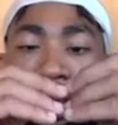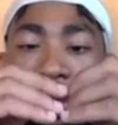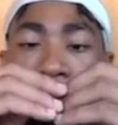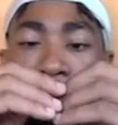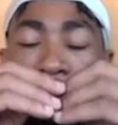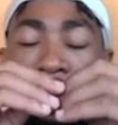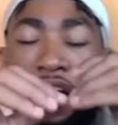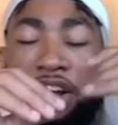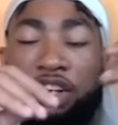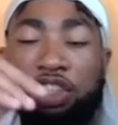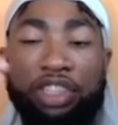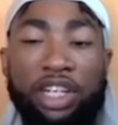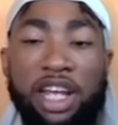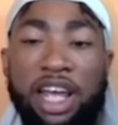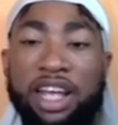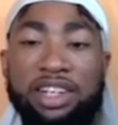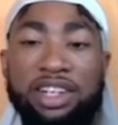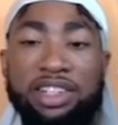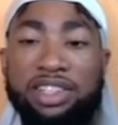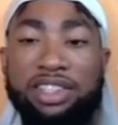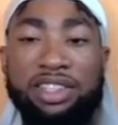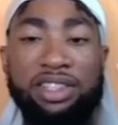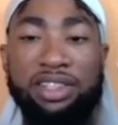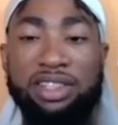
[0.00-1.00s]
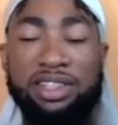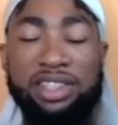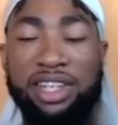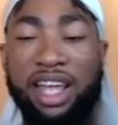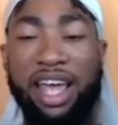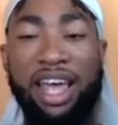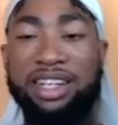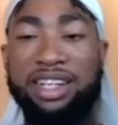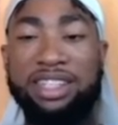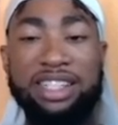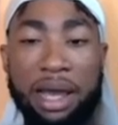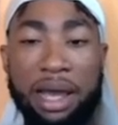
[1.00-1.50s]
Nicki Minaj
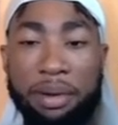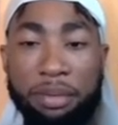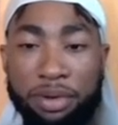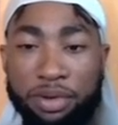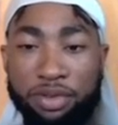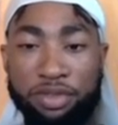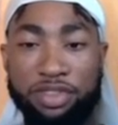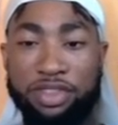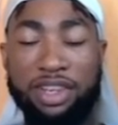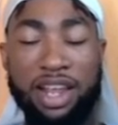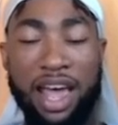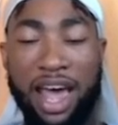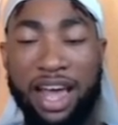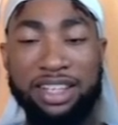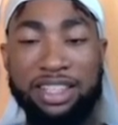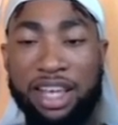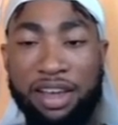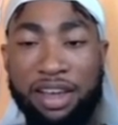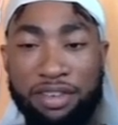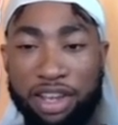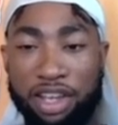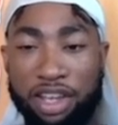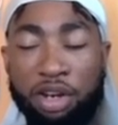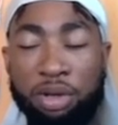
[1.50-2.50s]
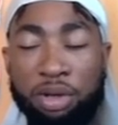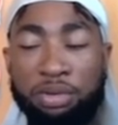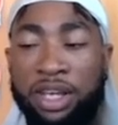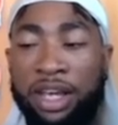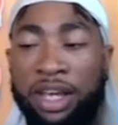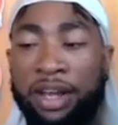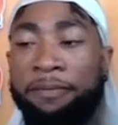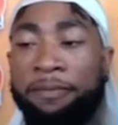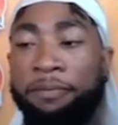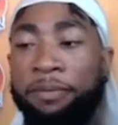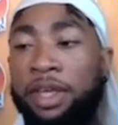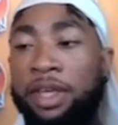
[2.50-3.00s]
stan type of activity. You know what I'm
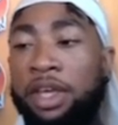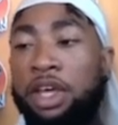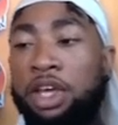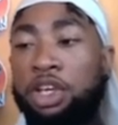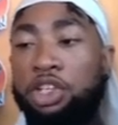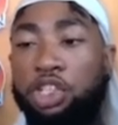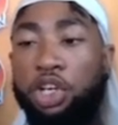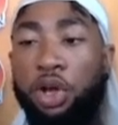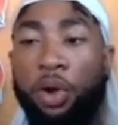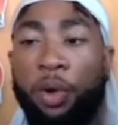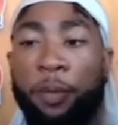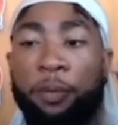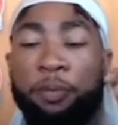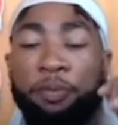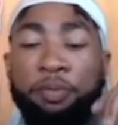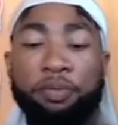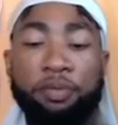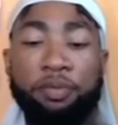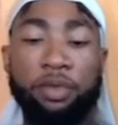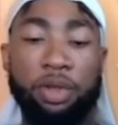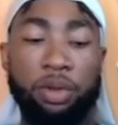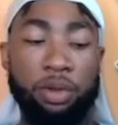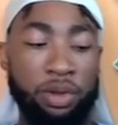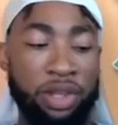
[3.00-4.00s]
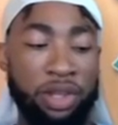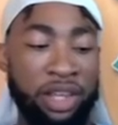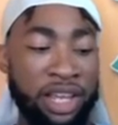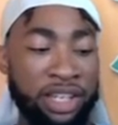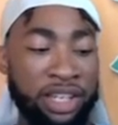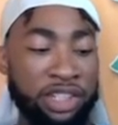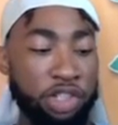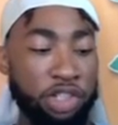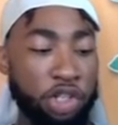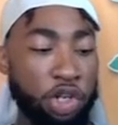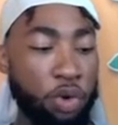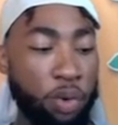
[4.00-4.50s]
saying? So
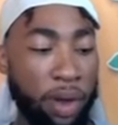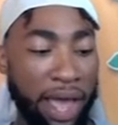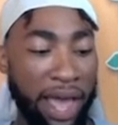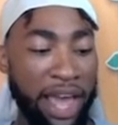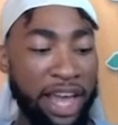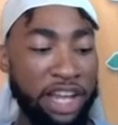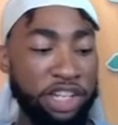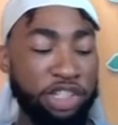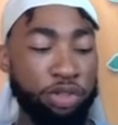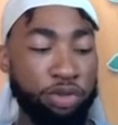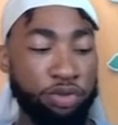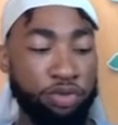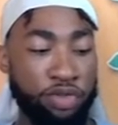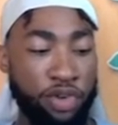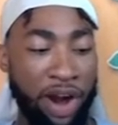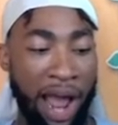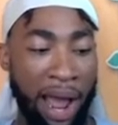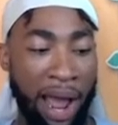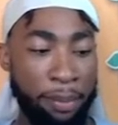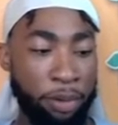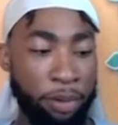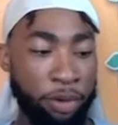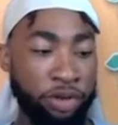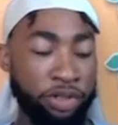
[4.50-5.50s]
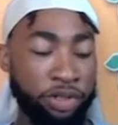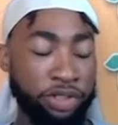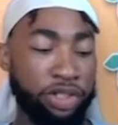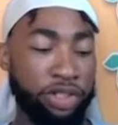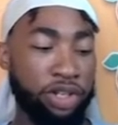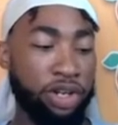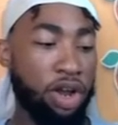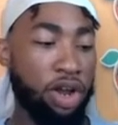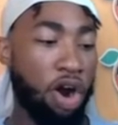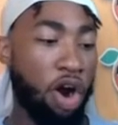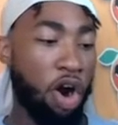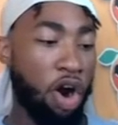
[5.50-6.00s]
this new age of rappers
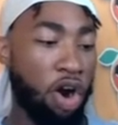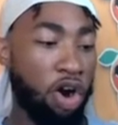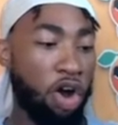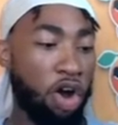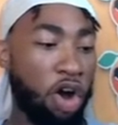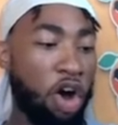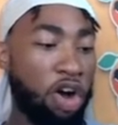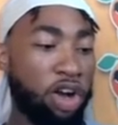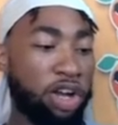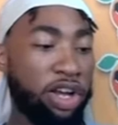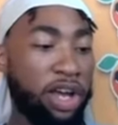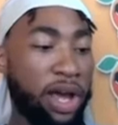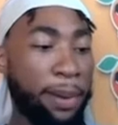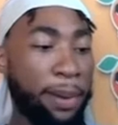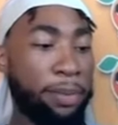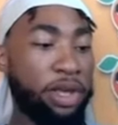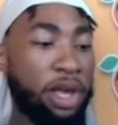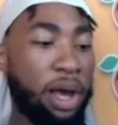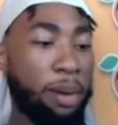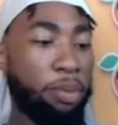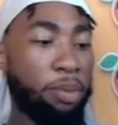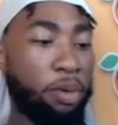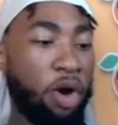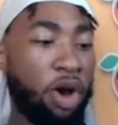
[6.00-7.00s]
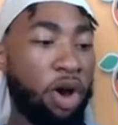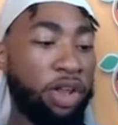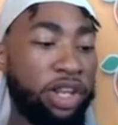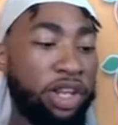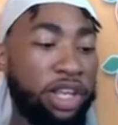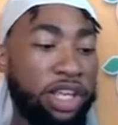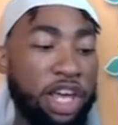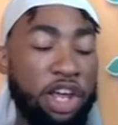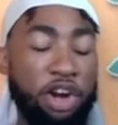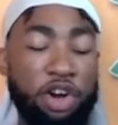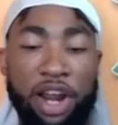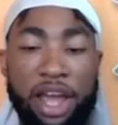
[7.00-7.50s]
are all coming up on
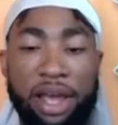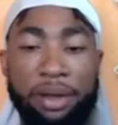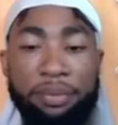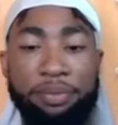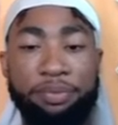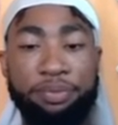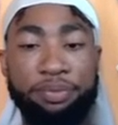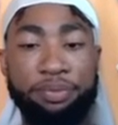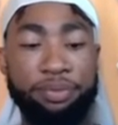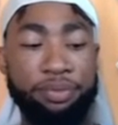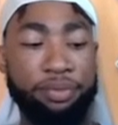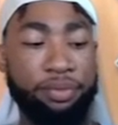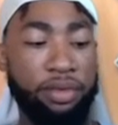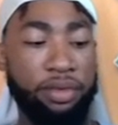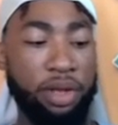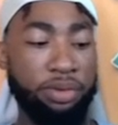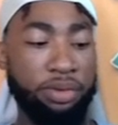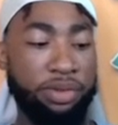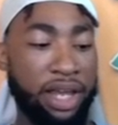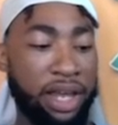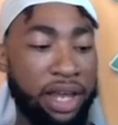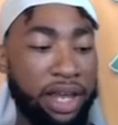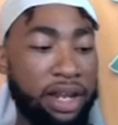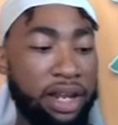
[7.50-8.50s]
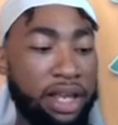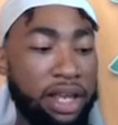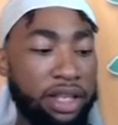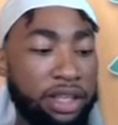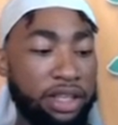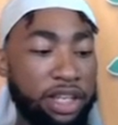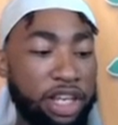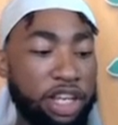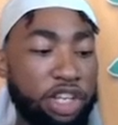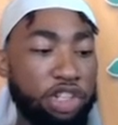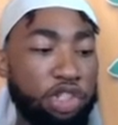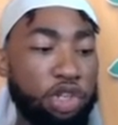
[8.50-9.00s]
the internet. You know what I'm saying?
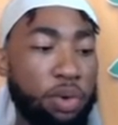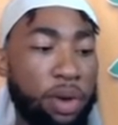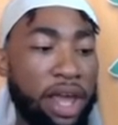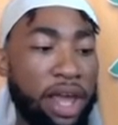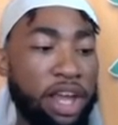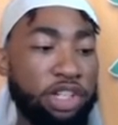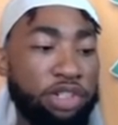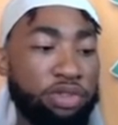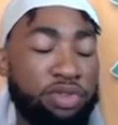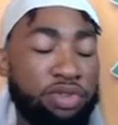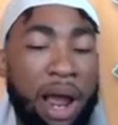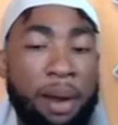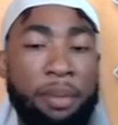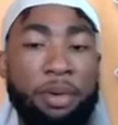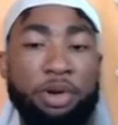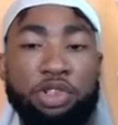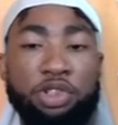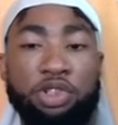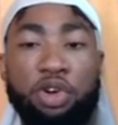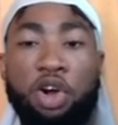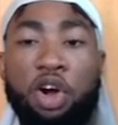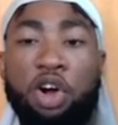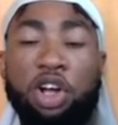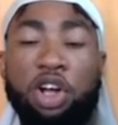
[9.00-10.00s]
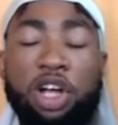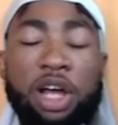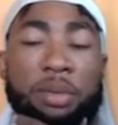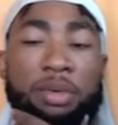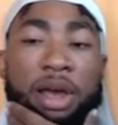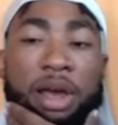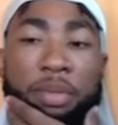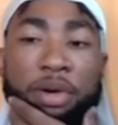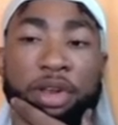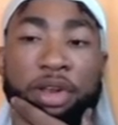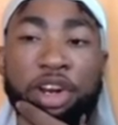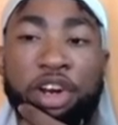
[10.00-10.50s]
These new age of rappers are all
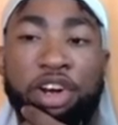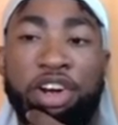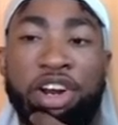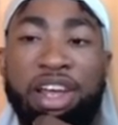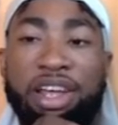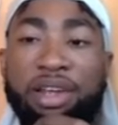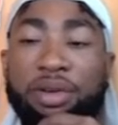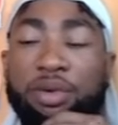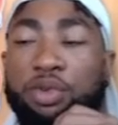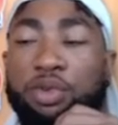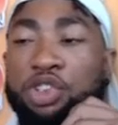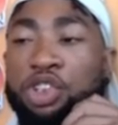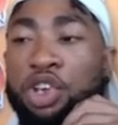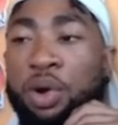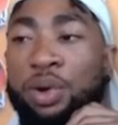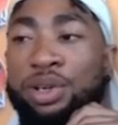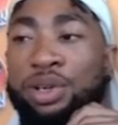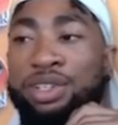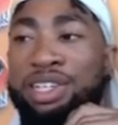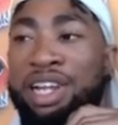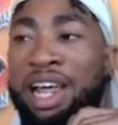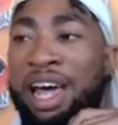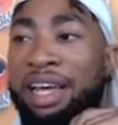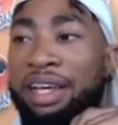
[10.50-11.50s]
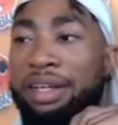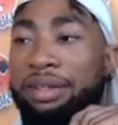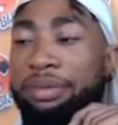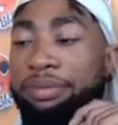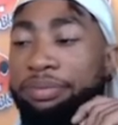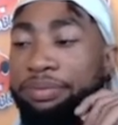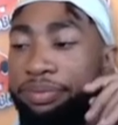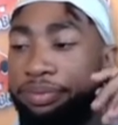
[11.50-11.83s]
coming up on the internet. So it's like,